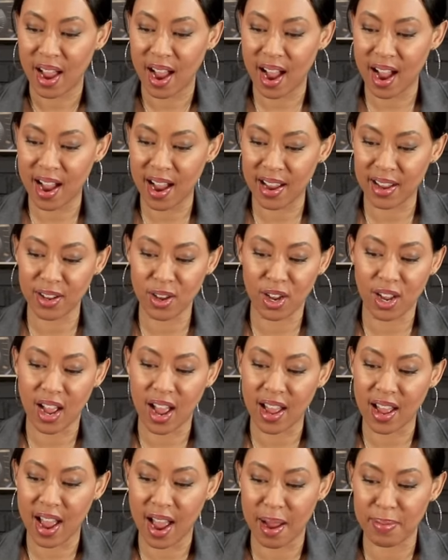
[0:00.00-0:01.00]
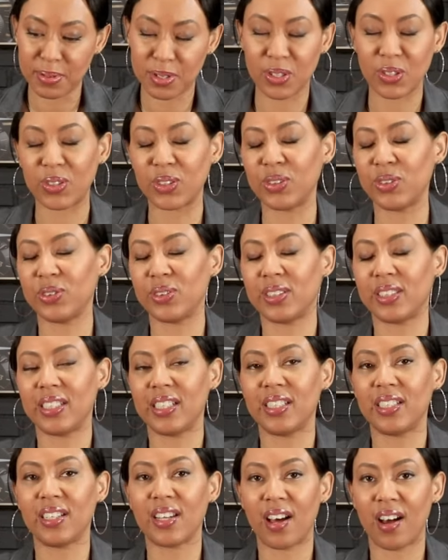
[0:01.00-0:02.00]
I
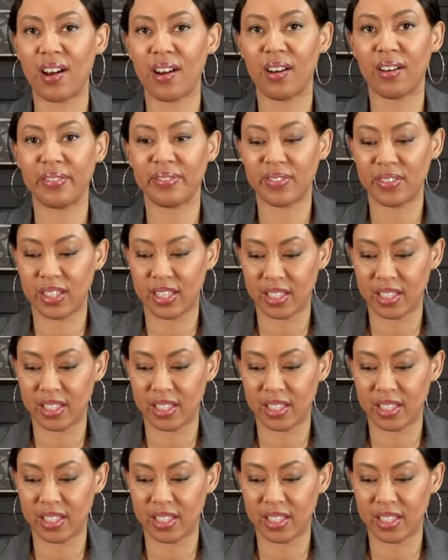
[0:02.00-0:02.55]
absolutely love